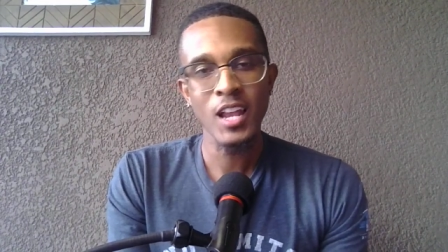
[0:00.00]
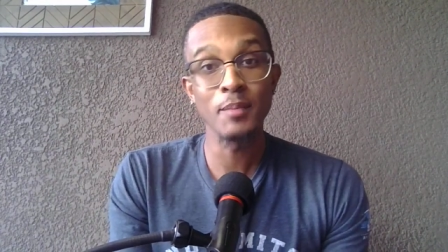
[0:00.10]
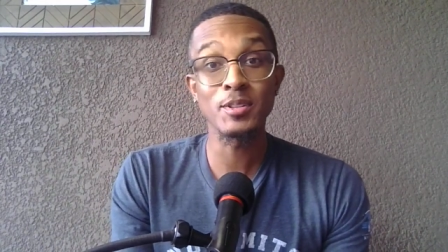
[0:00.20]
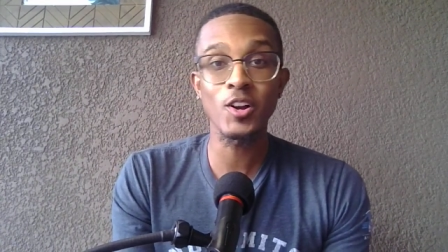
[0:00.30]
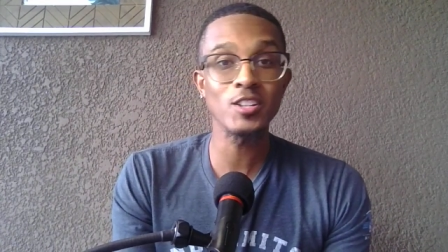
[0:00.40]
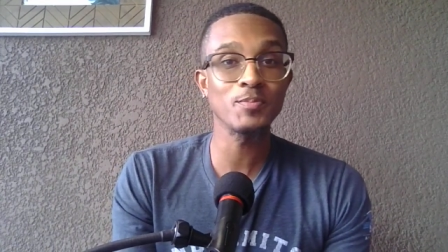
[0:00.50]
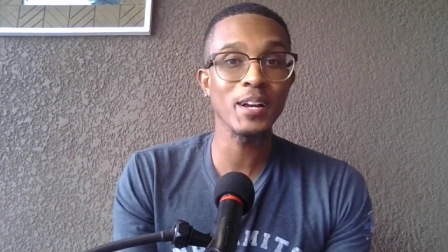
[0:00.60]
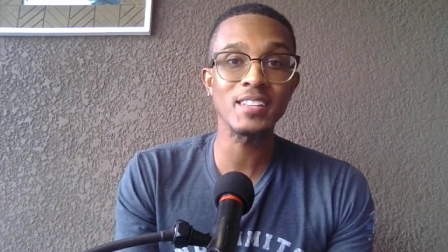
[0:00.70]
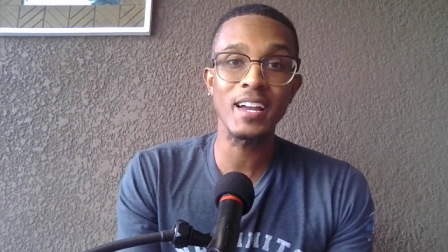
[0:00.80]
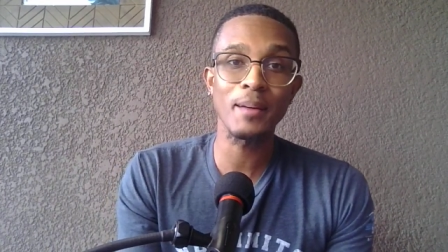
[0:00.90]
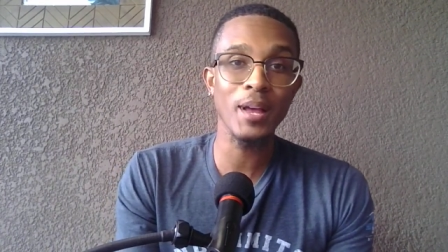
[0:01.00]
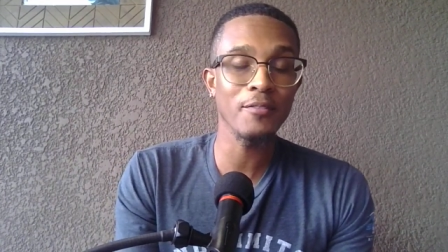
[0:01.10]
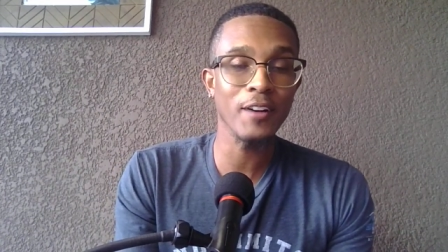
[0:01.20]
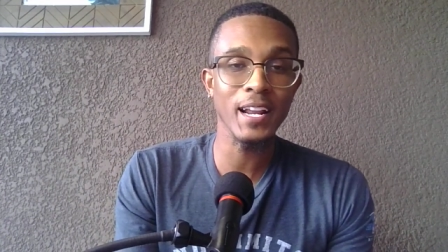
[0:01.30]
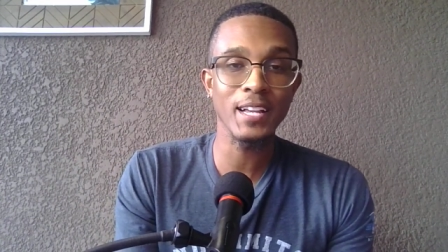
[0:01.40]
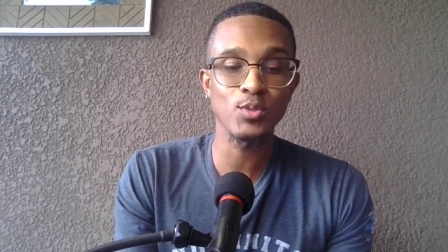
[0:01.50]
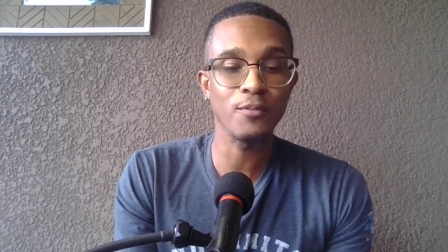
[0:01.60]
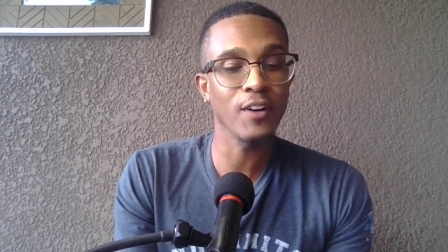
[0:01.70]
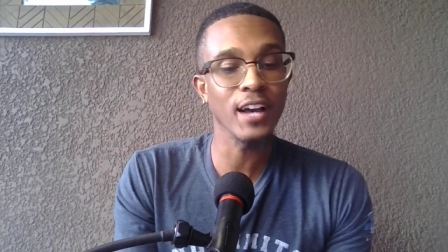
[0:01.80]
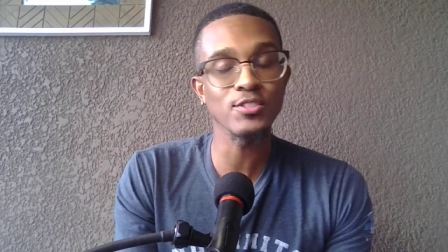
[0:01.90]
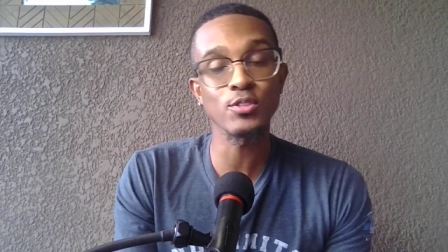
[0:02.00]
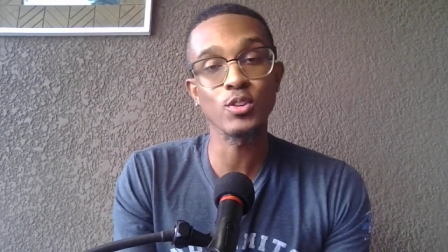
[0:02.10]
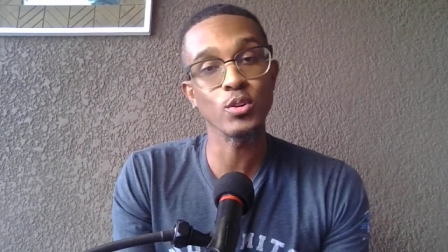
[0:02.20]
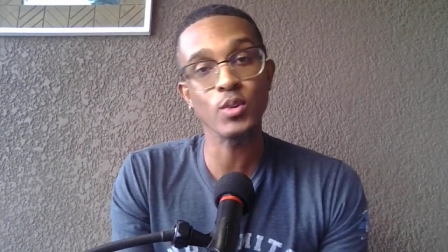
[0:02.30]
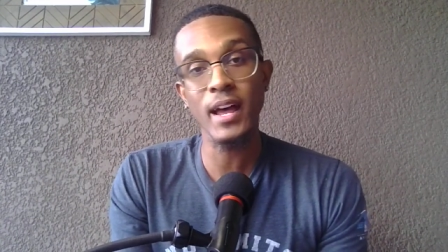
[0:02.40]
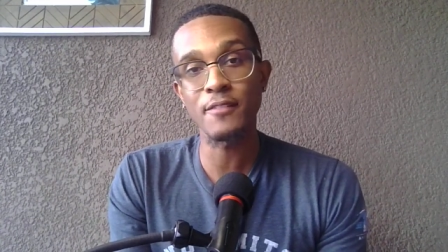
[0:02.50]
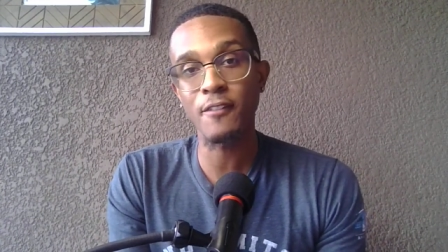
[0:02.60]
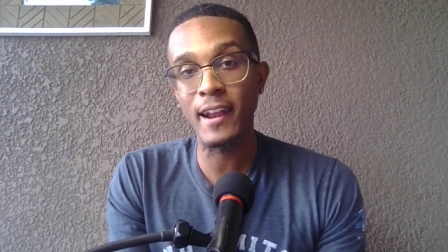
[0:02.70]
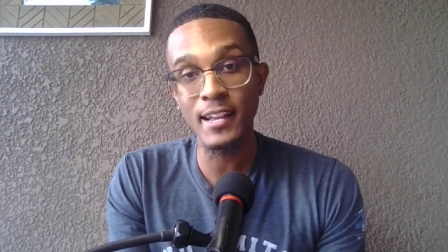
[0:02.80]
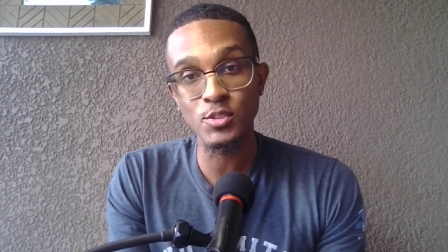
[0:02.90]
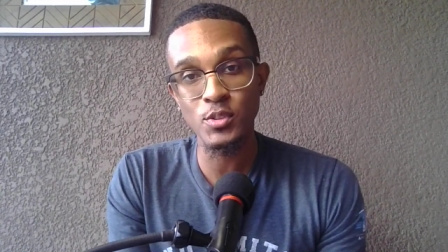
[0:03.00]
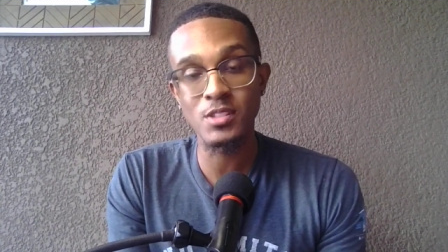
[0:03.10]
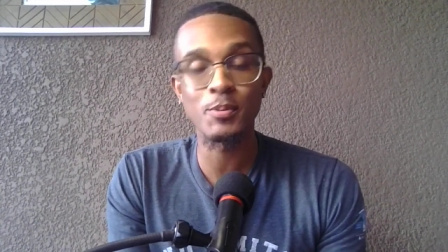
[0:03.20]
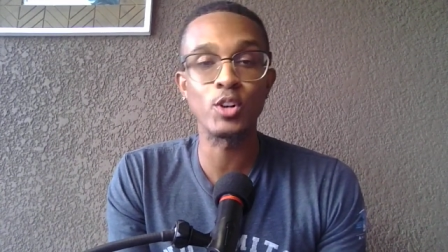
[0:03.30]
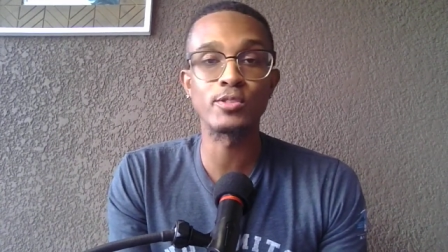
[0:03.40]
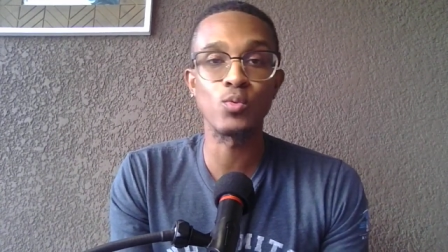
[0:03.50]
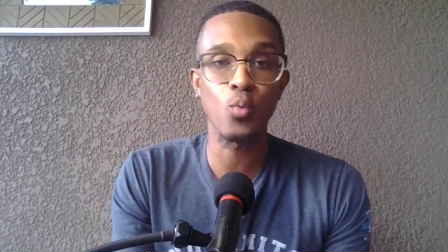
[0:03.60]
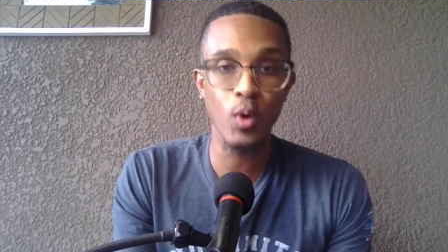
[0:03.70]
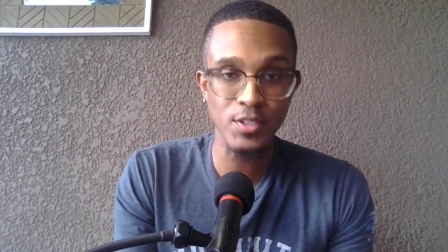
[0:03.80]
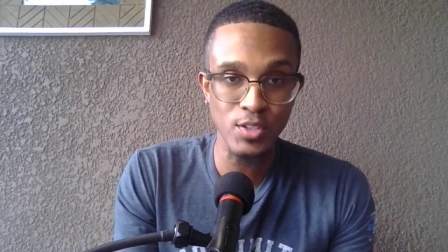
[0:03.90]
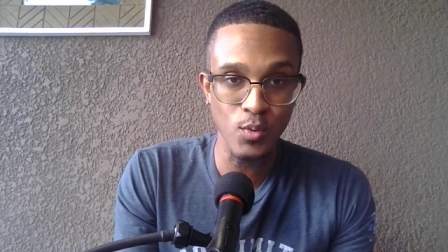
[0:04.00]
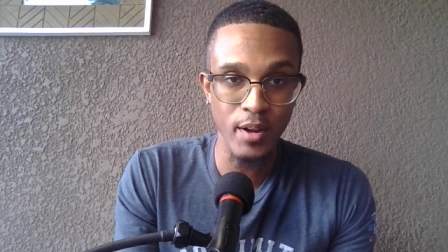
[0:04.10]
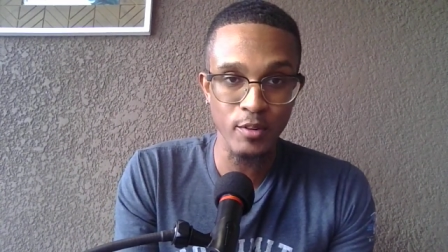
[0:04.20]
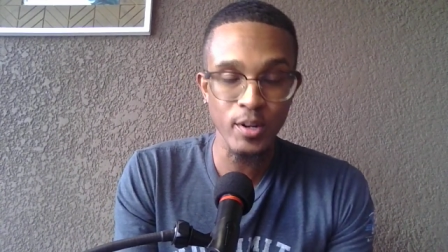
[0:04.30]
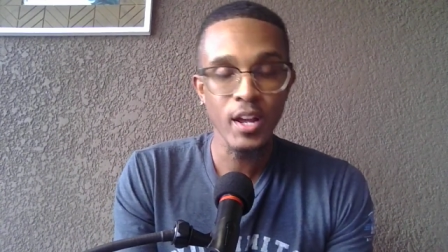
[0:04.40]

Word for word: Let me start this by saying I'm not a financial advisor, nor do I have financial experience whatsoever.